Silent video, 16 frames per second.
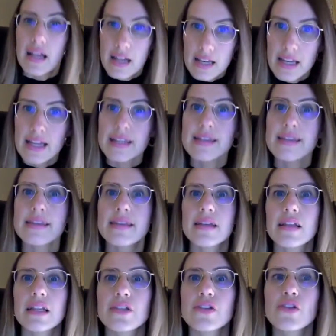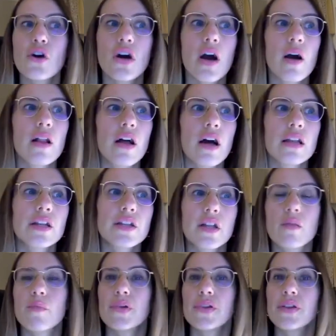Let's talk a
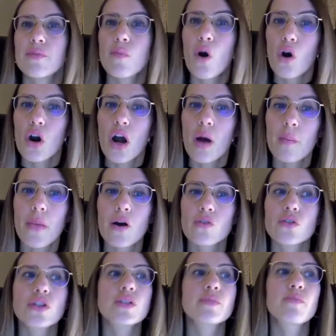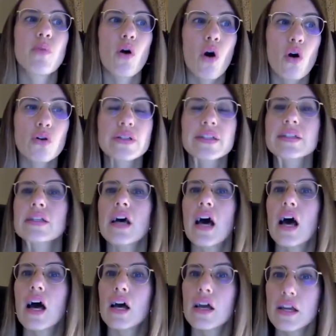little bit more about this
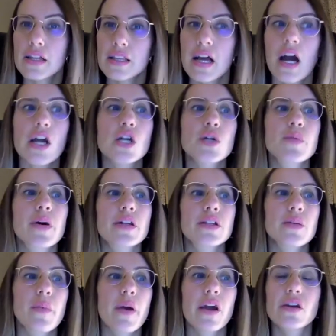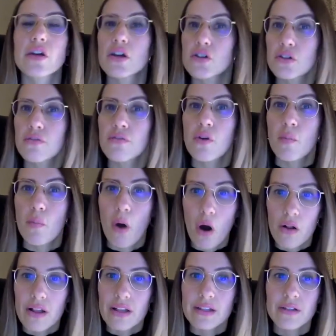post-enlargement migration from
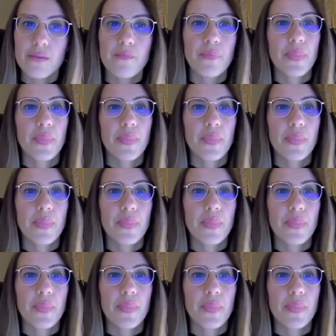Poland.